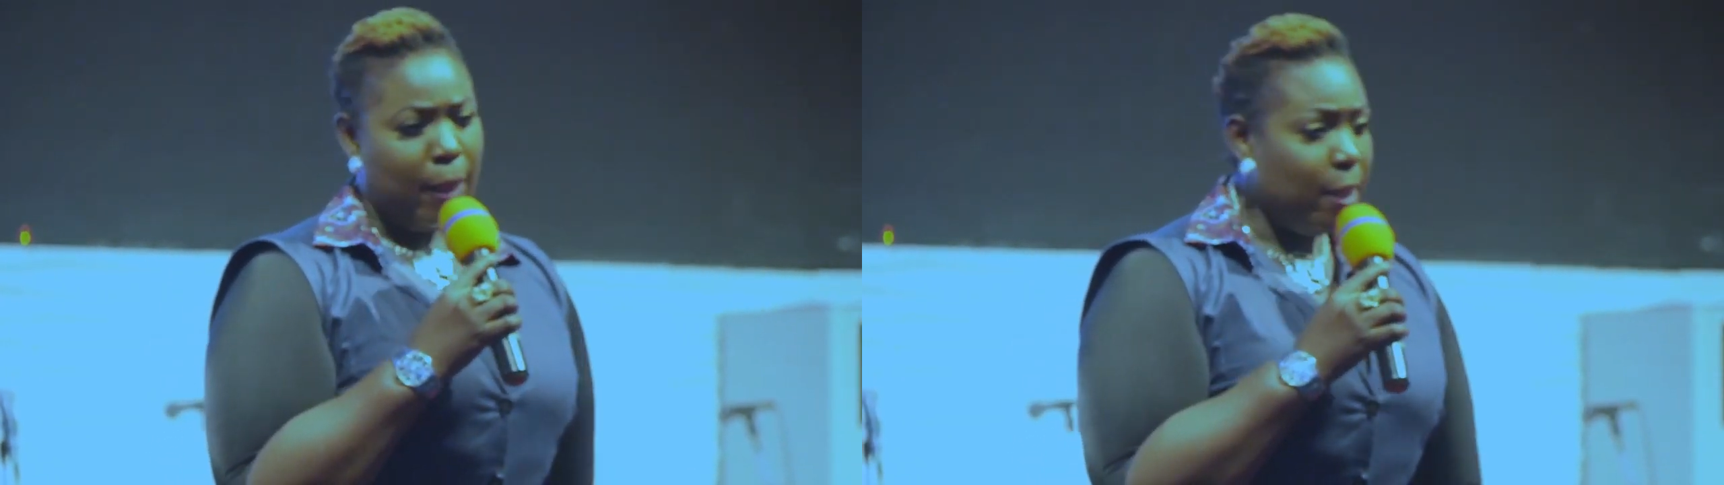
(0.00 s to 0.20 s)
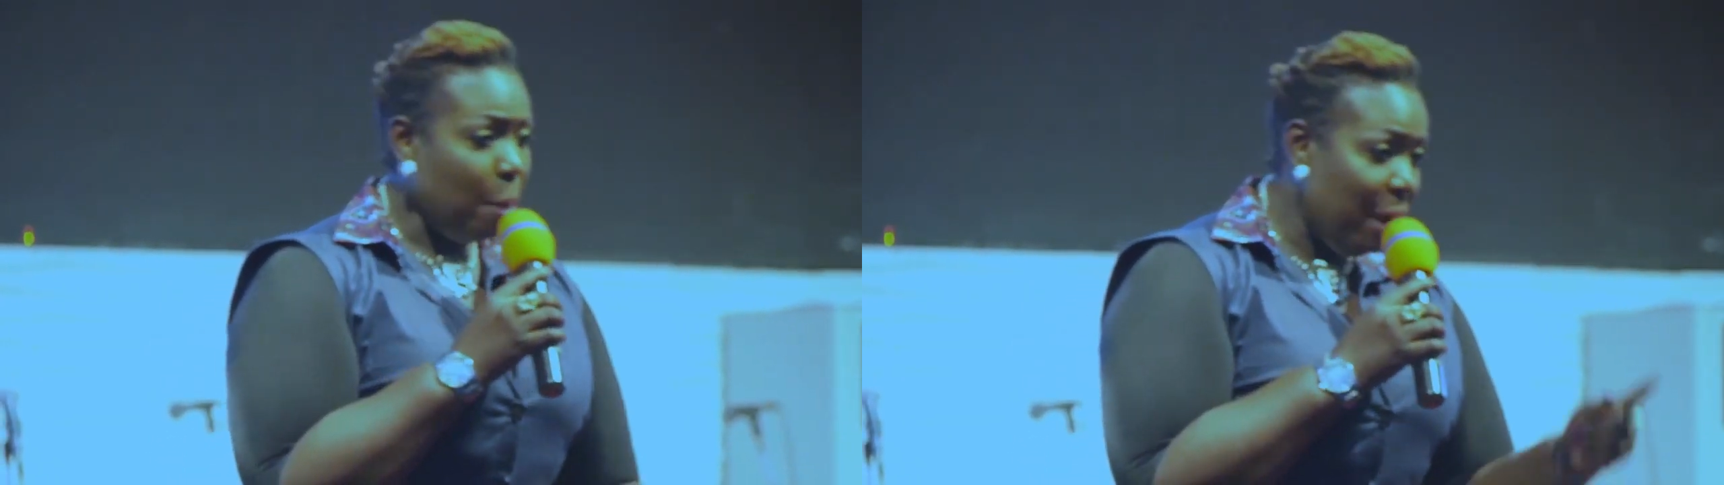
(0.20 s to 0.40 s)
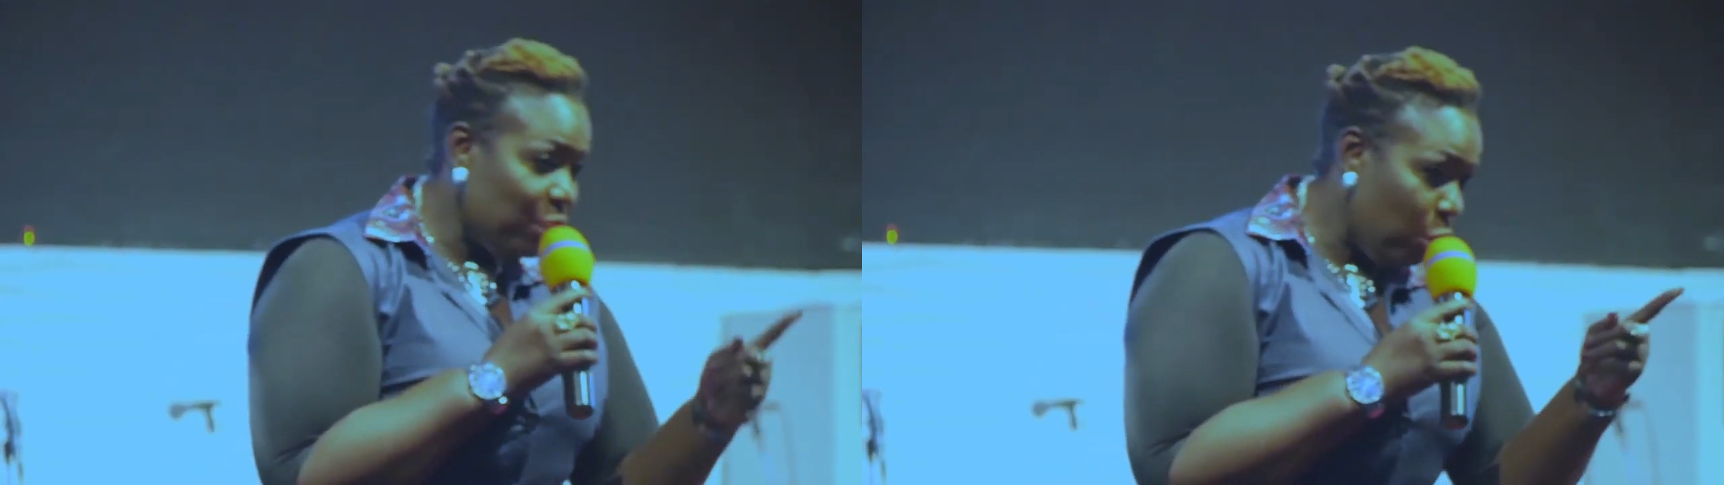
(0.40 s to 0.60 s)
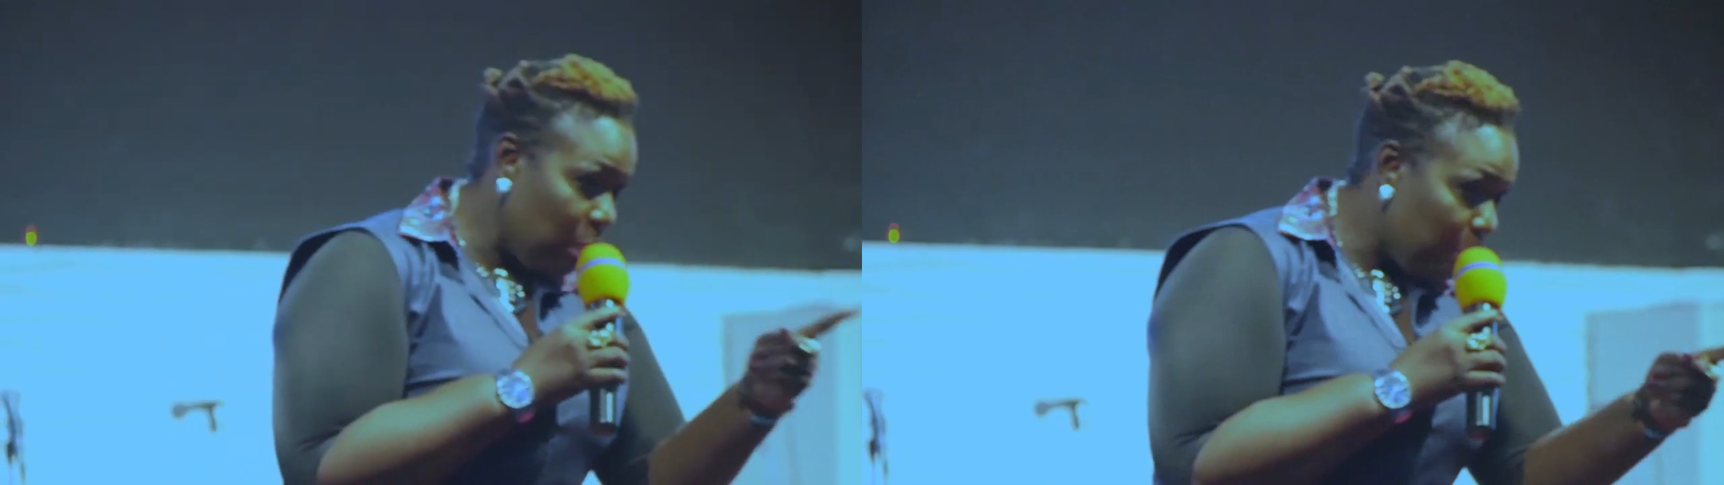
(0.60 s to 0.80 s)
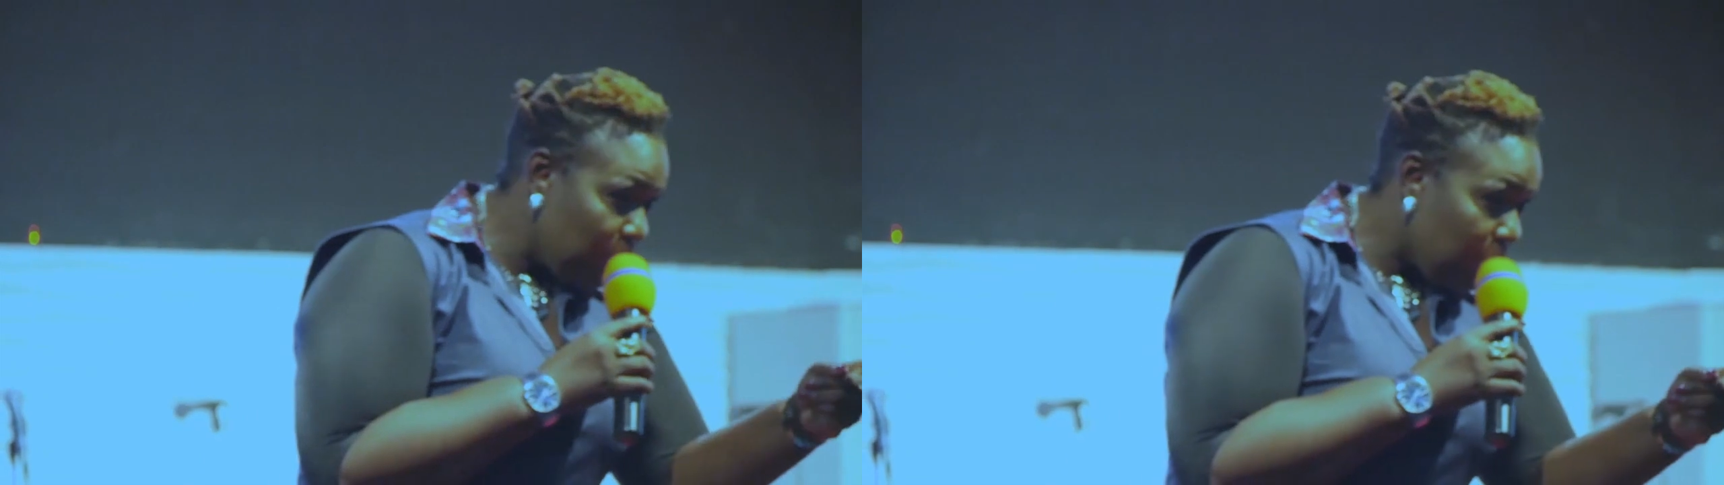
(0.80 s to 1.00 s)

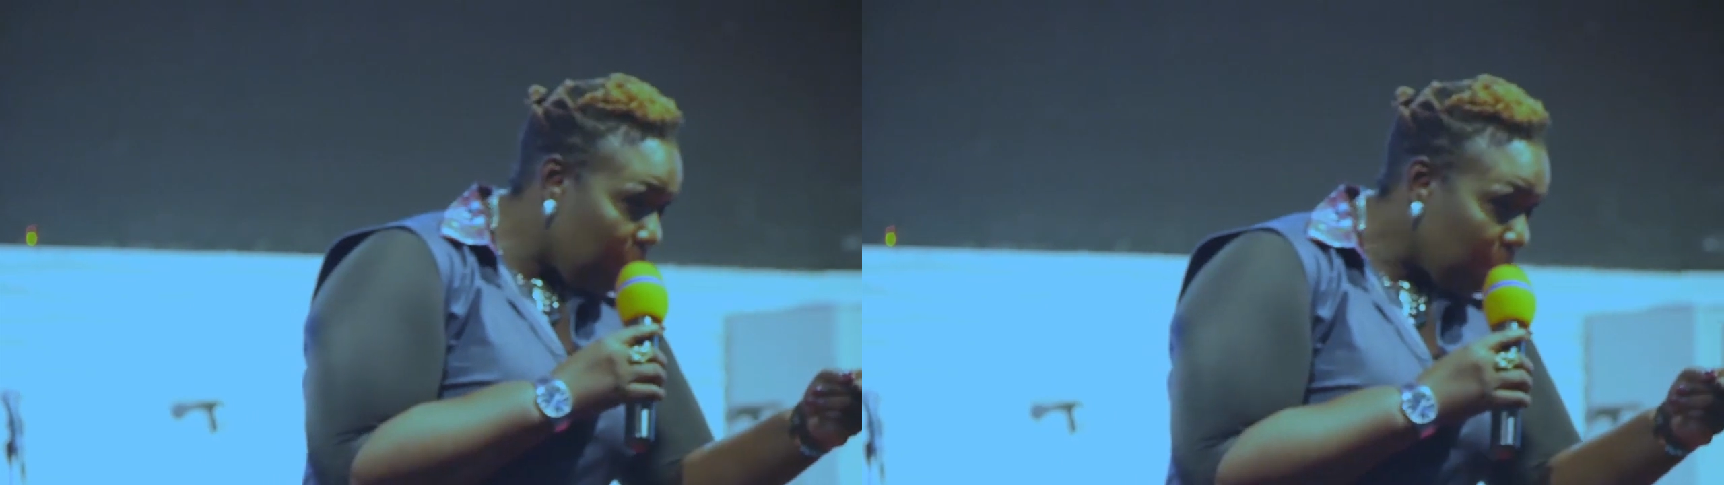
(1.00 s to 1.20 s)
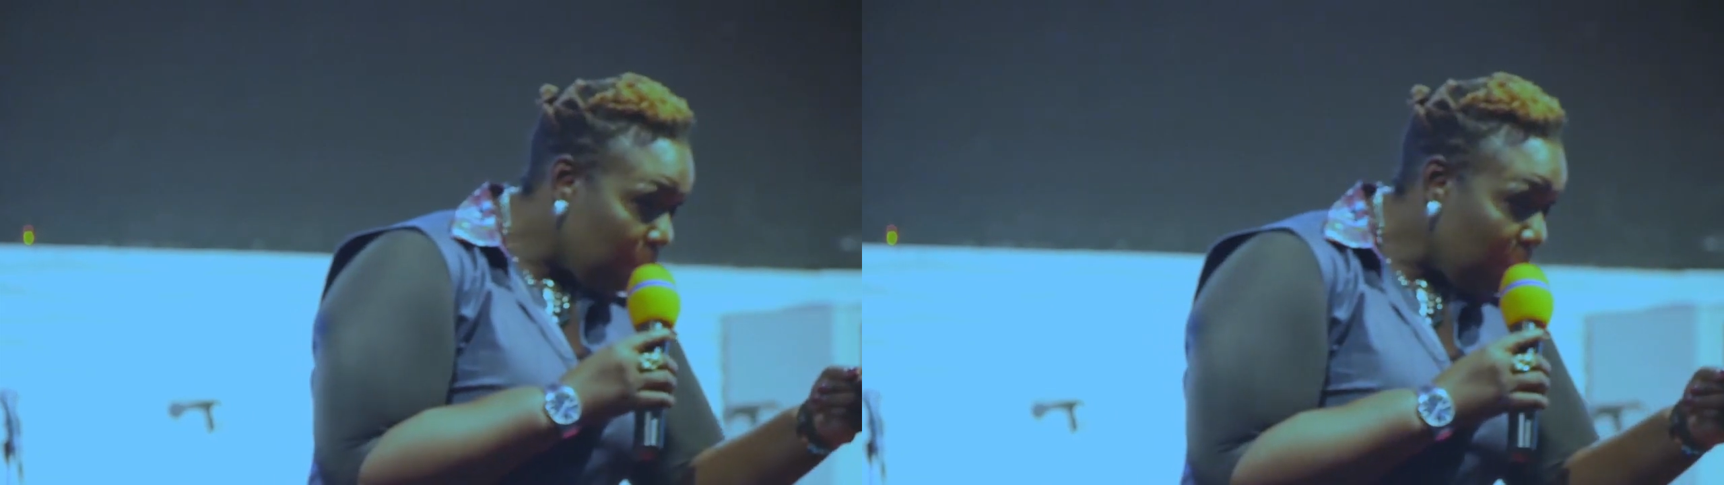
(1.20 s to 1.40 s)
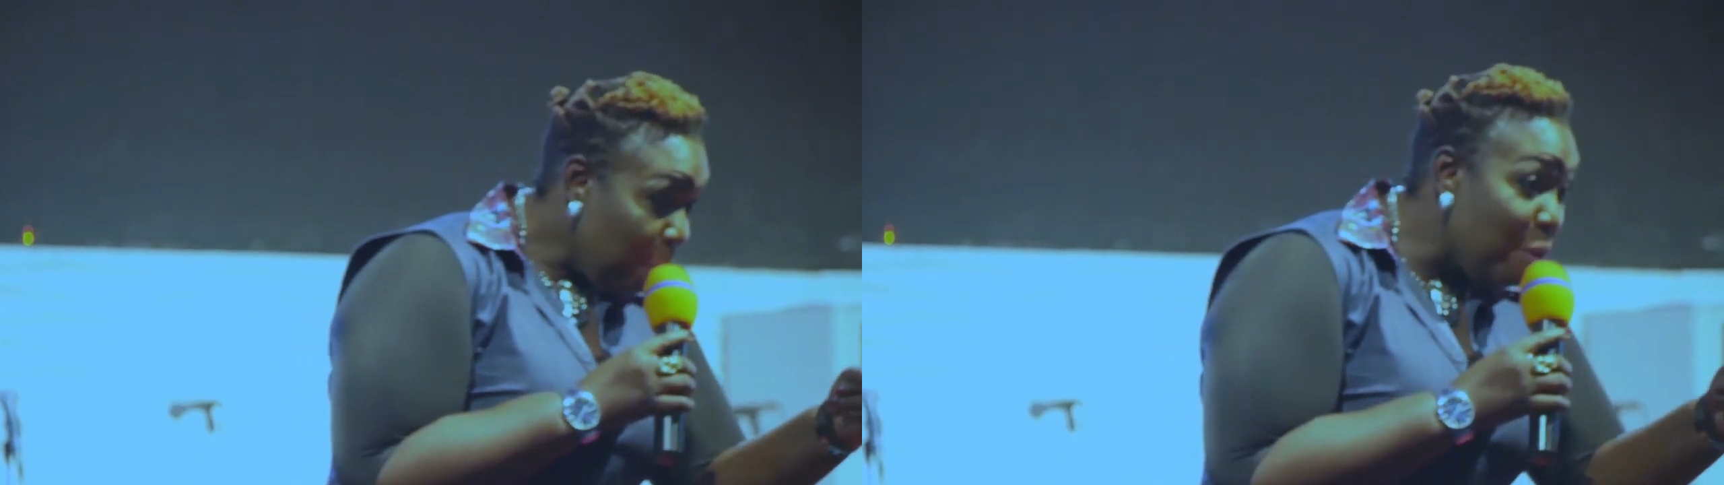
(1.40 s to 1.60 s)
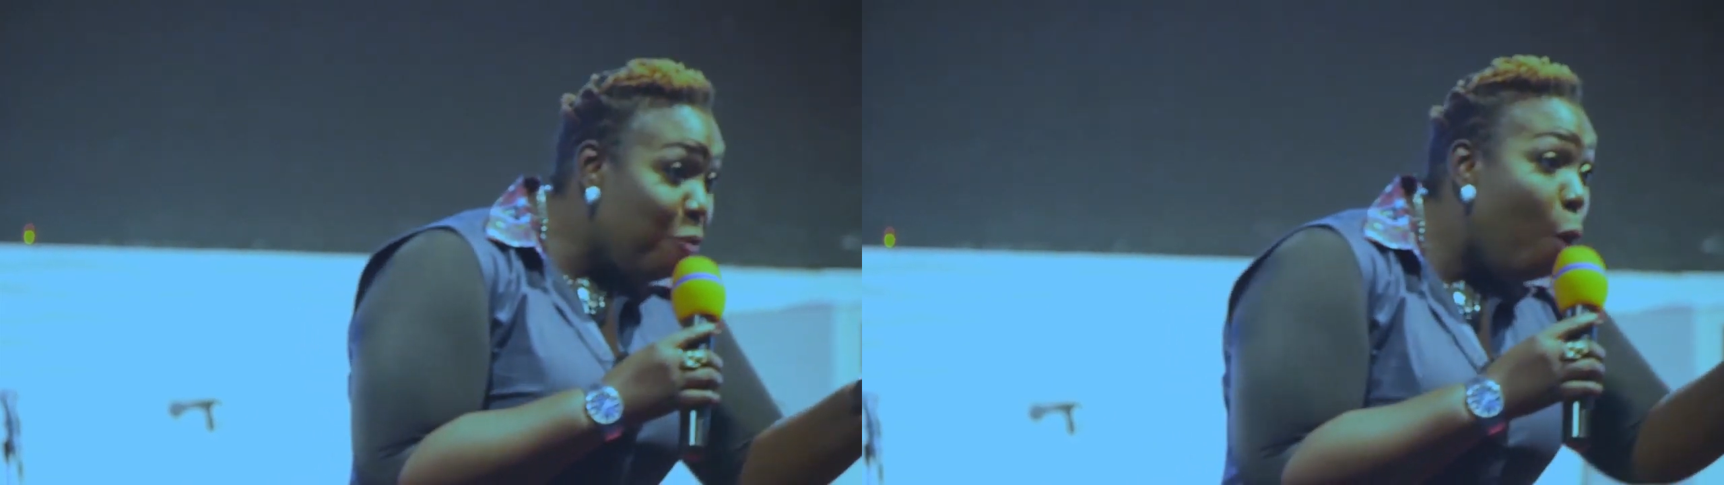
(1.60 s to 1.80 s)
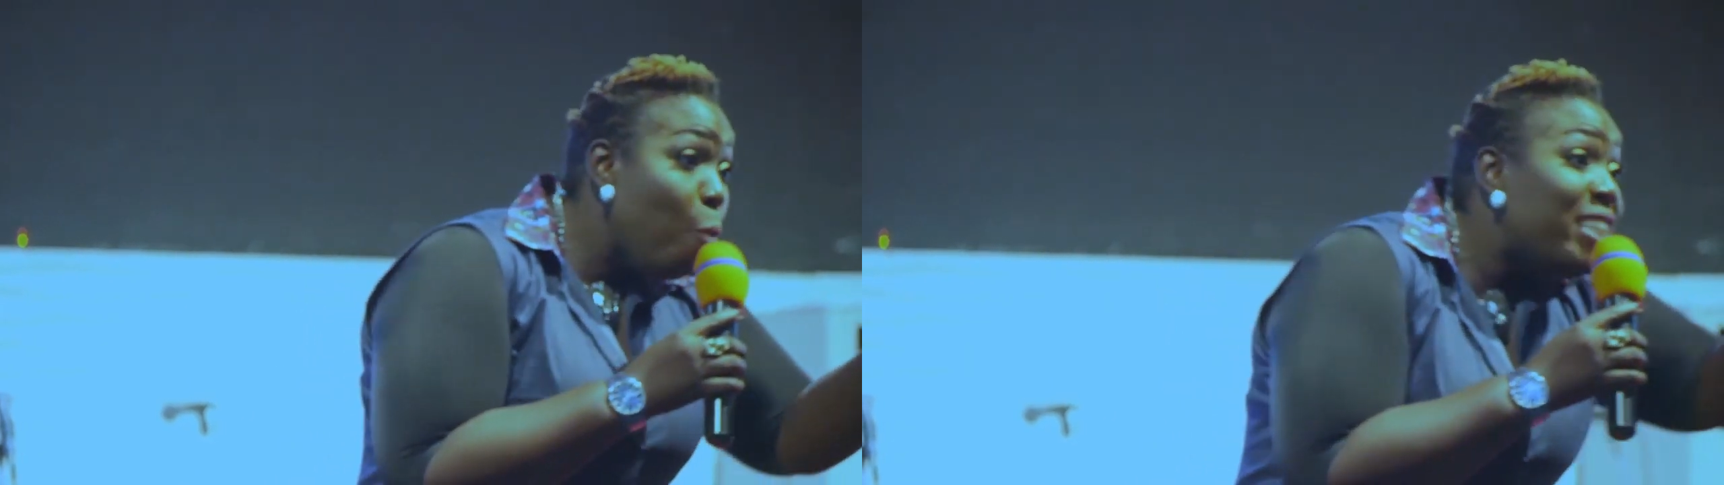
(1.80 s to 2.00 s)
Lepacious Bose. Before